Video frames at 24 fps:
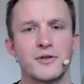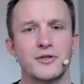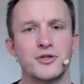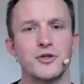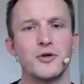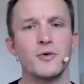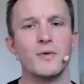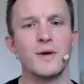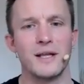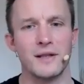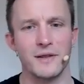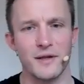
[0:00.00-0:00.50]

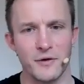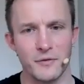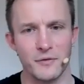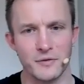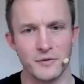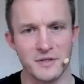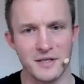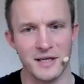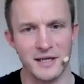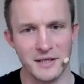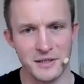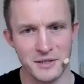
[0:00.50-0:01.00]
doing
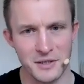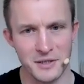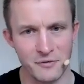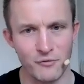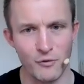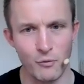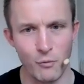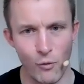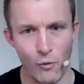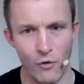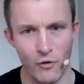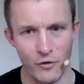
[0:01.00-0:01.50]
those things the
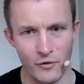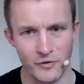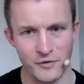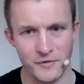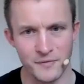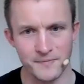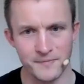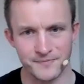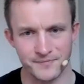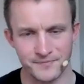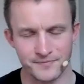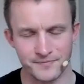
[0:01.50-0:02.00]
reward.